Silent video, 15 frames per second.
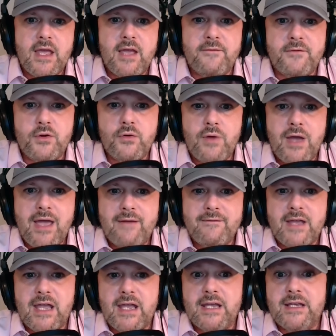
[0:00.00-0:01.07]
If you have
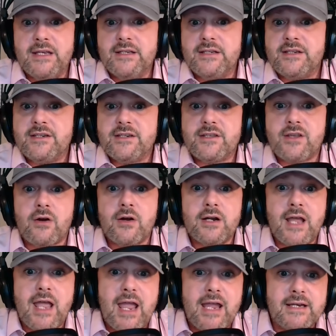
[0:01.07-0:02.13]
a
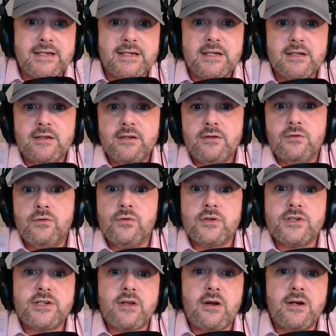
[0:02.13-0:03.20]
start 8
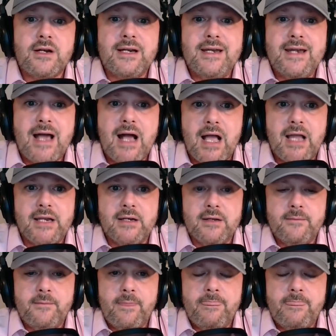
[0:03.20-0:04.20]
or start 9,